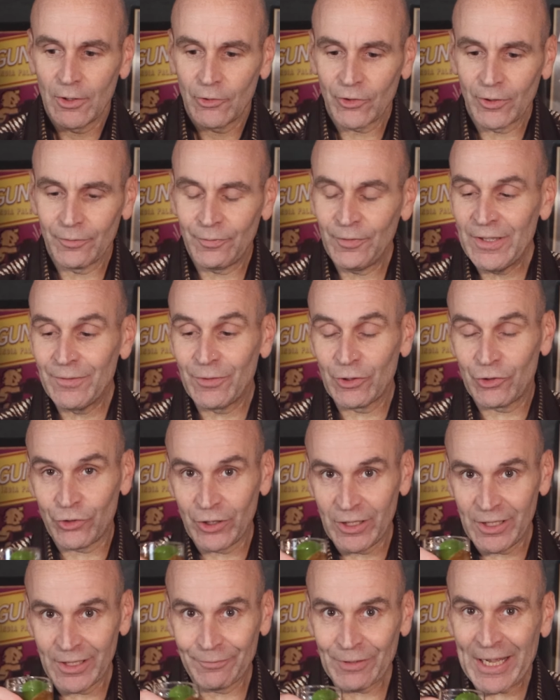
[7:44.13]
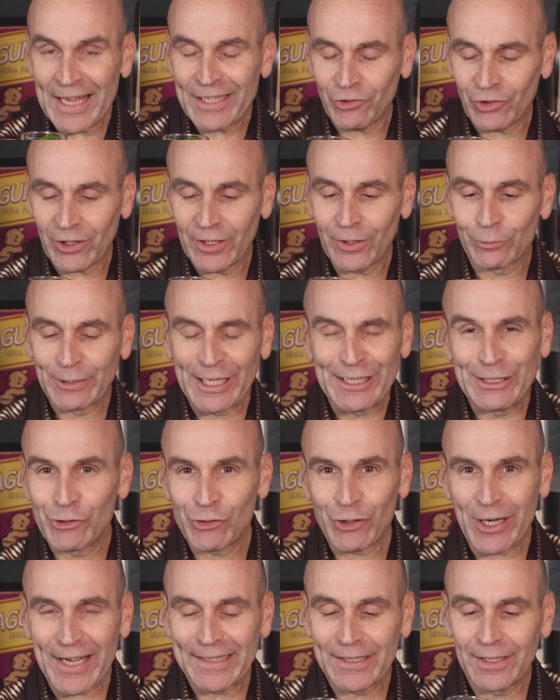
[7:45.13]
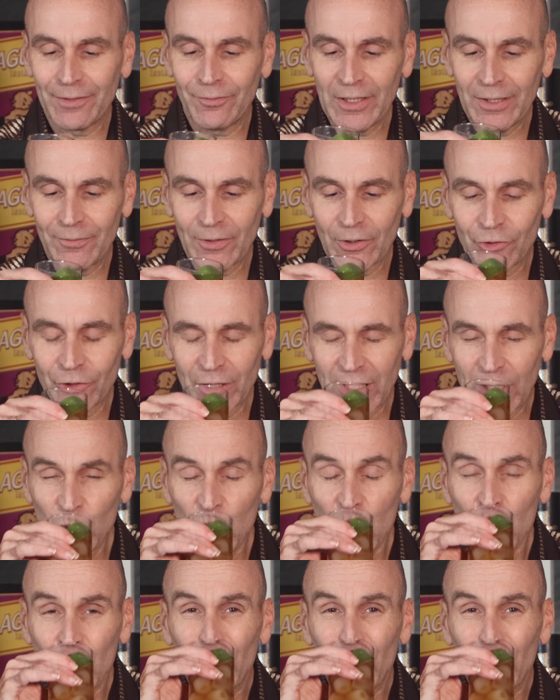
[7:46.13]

the Fever Tree, I've actually already tried the Fever Tree.